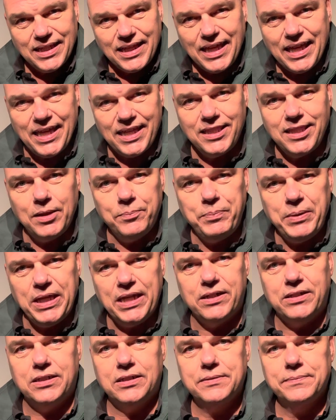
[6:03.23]
in the
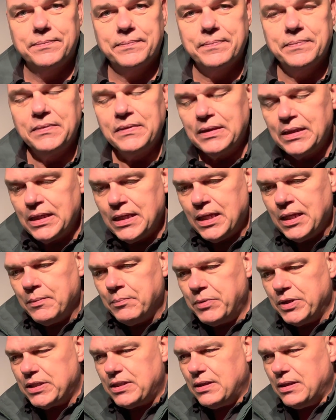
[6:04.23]
beer.
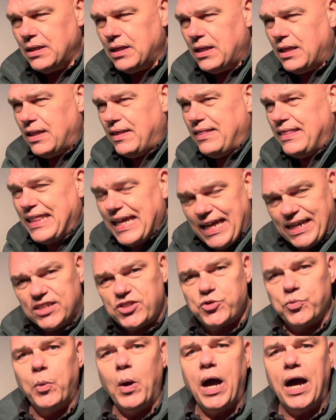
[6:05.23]
But that
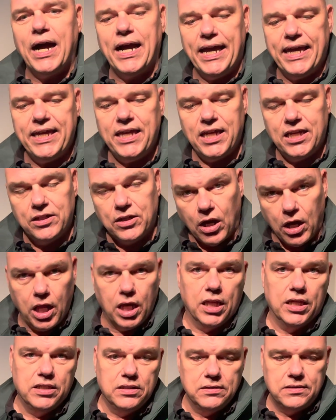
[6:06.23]
is why in
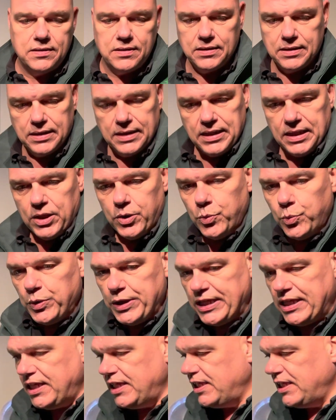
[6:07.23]
Holland we